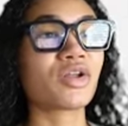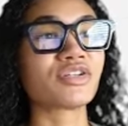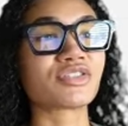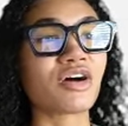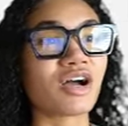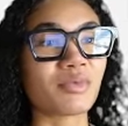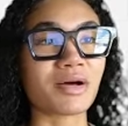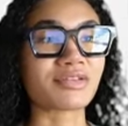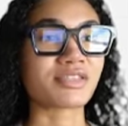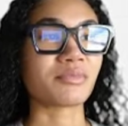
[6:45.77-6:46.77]
talk
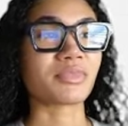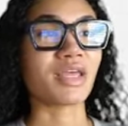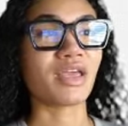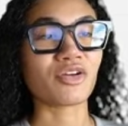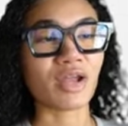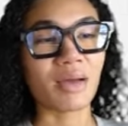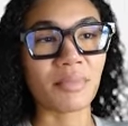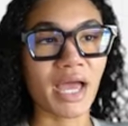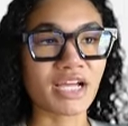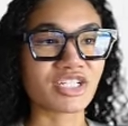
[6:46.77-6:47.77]
about something you're not
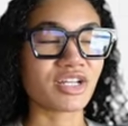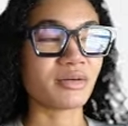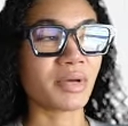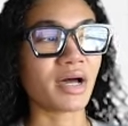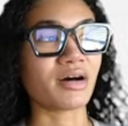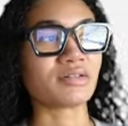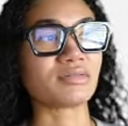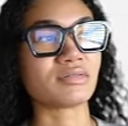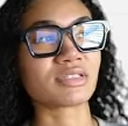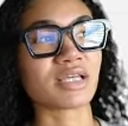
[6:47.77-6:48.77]
passionate about,
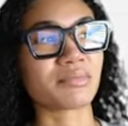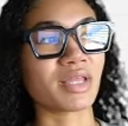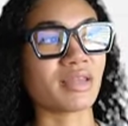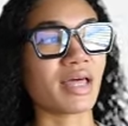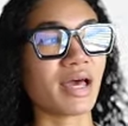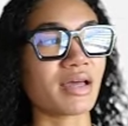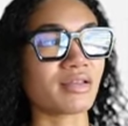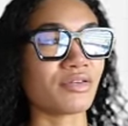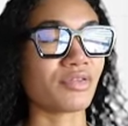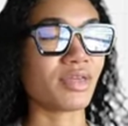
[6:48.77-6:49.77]
something that
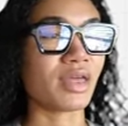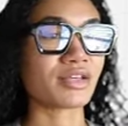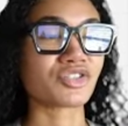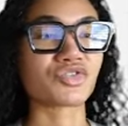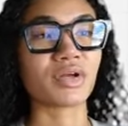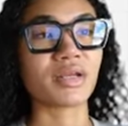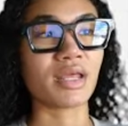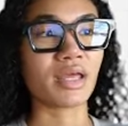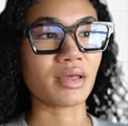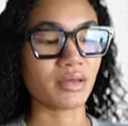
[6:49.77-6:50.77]
you think is
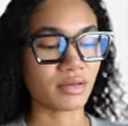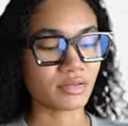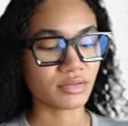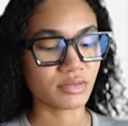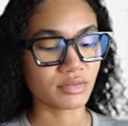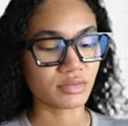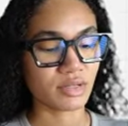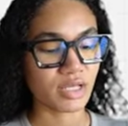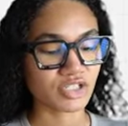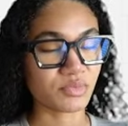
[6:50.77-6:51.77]
trending.
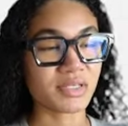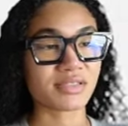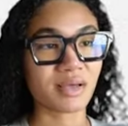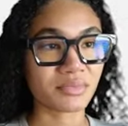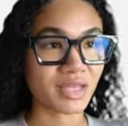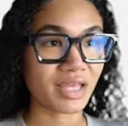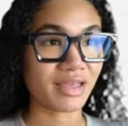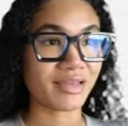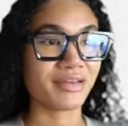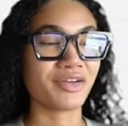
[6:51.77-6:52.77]
It should be
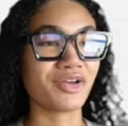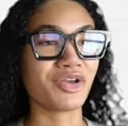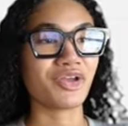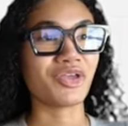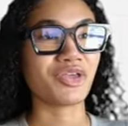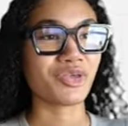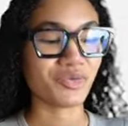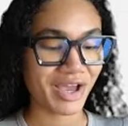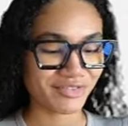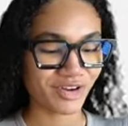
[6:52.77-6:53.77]
something you
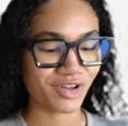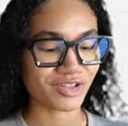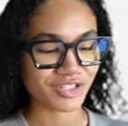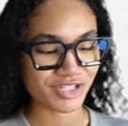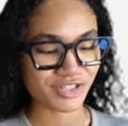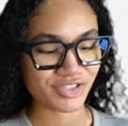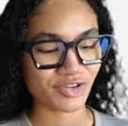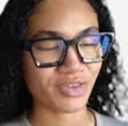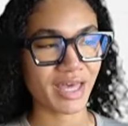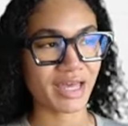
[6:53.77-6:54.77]
have knowledge in so
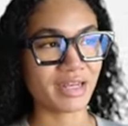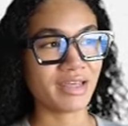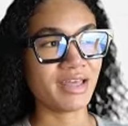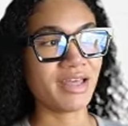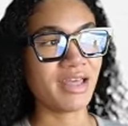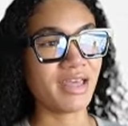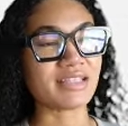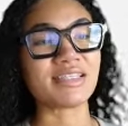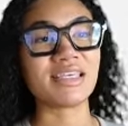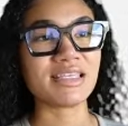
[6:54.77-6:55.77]
that
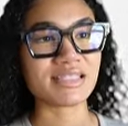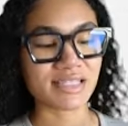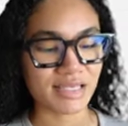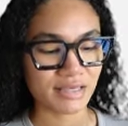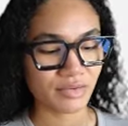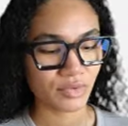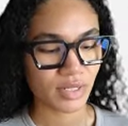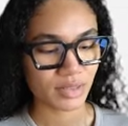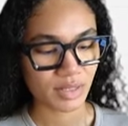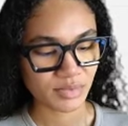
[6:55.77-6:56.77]
it's easy when
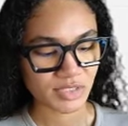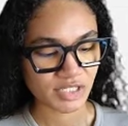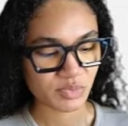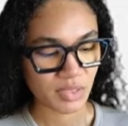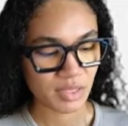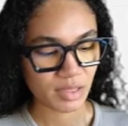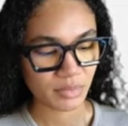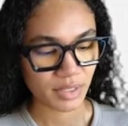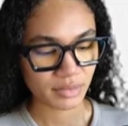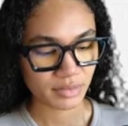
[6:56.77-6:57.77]
it comes to speaking
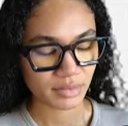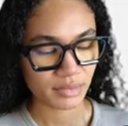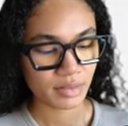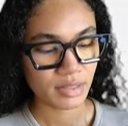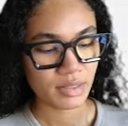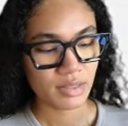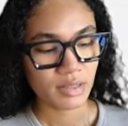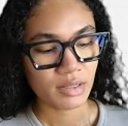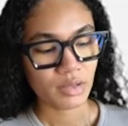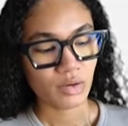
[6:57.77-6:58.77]
about it.
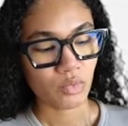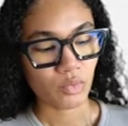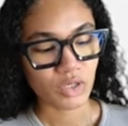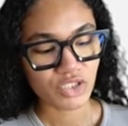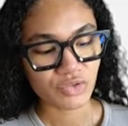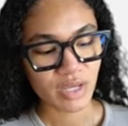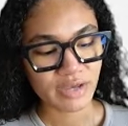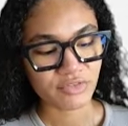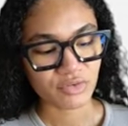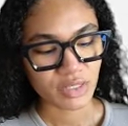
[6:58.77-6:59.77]
Once you have
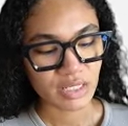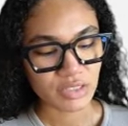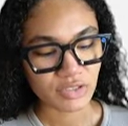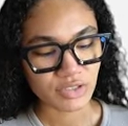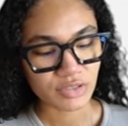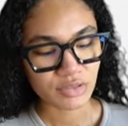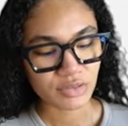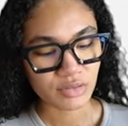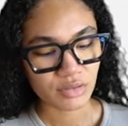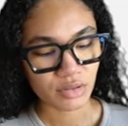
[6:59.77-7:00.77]
your niche,
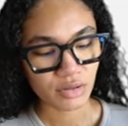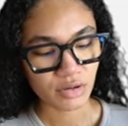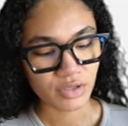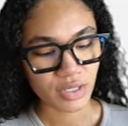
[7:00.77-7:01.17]
all you got to